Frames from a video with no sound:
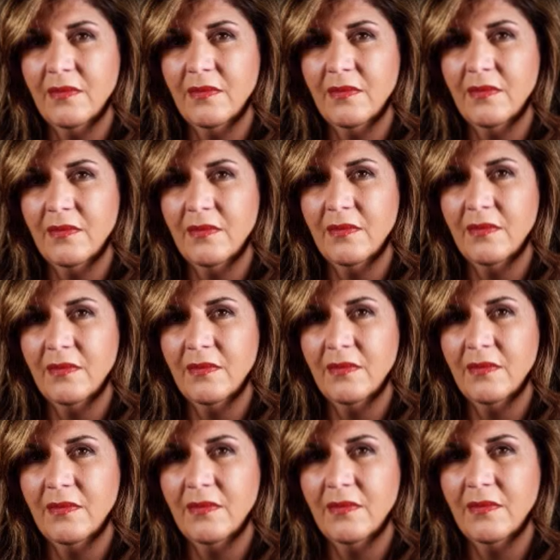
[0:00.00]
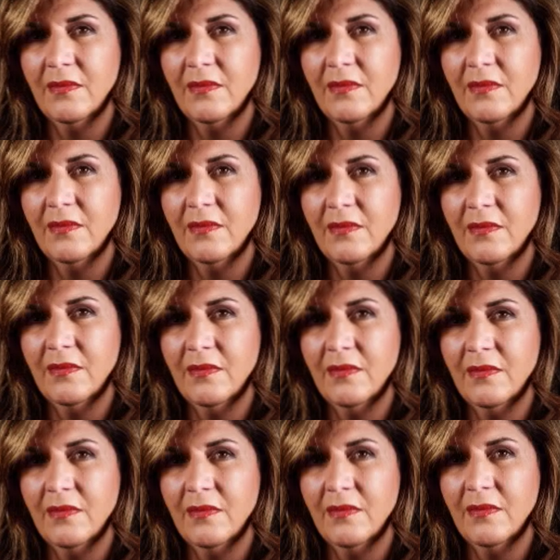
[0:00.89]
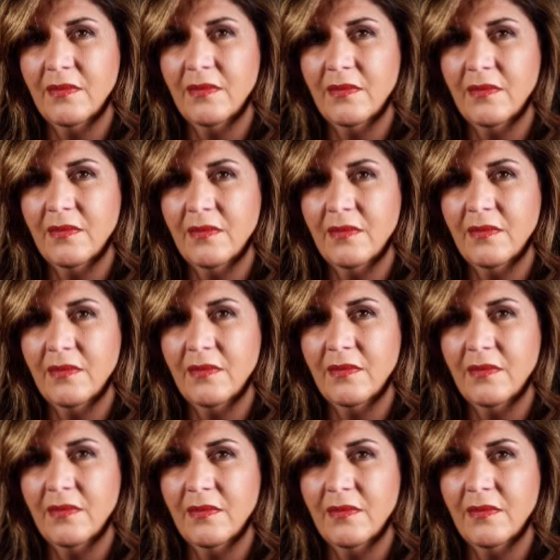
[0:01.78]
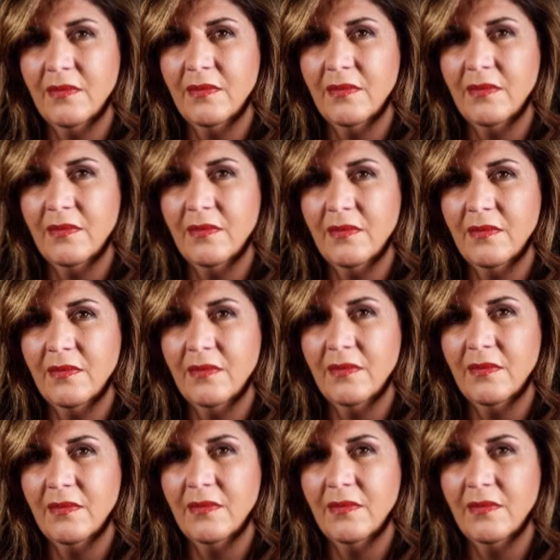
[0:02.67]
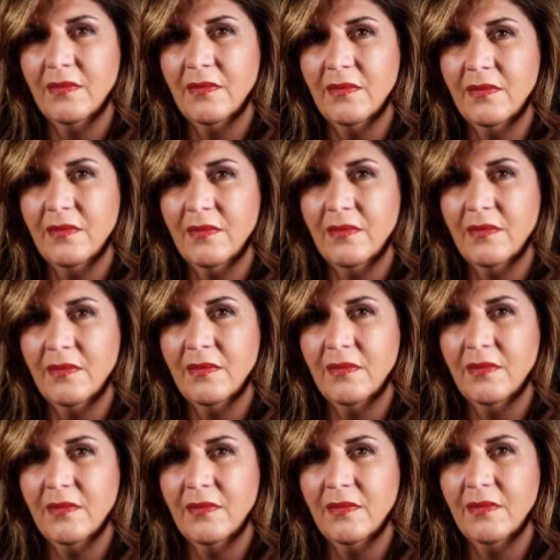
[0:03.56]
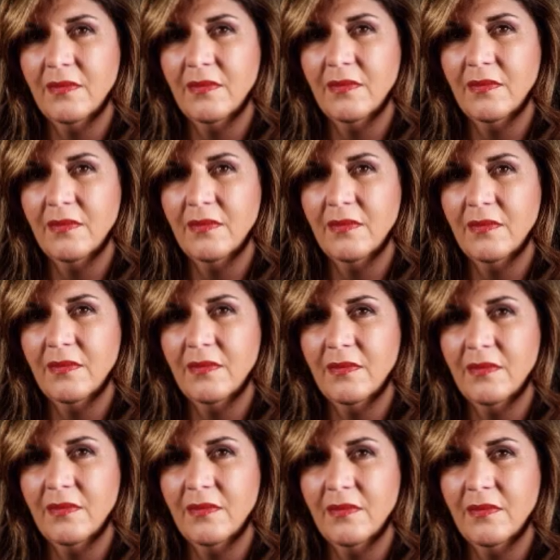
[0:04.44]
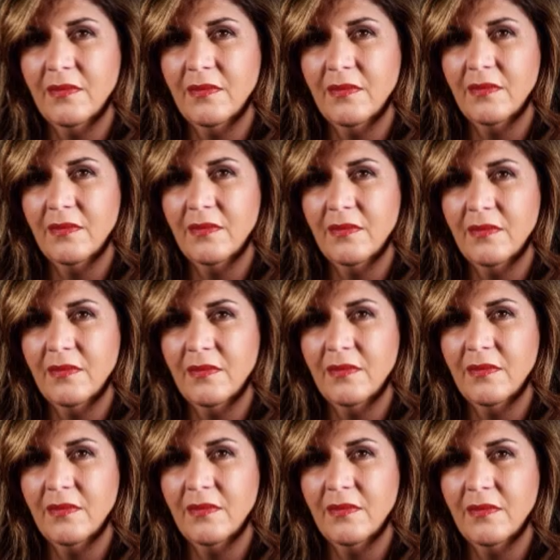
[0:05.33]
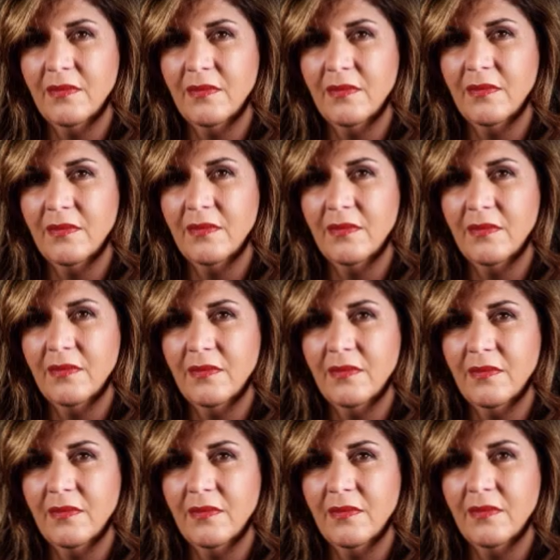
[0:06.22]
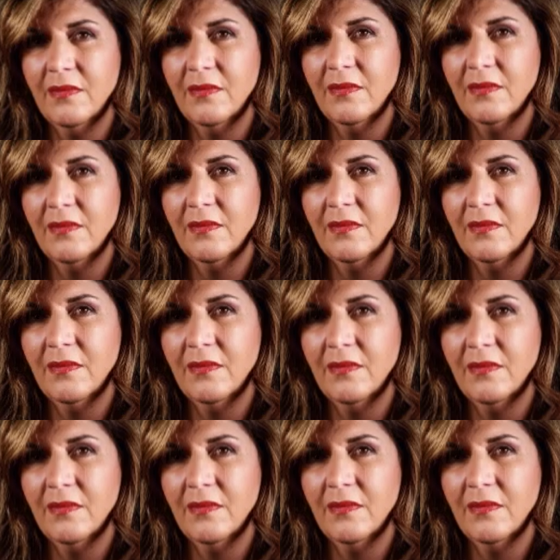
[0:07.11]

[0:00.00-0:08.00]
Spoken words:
(silent)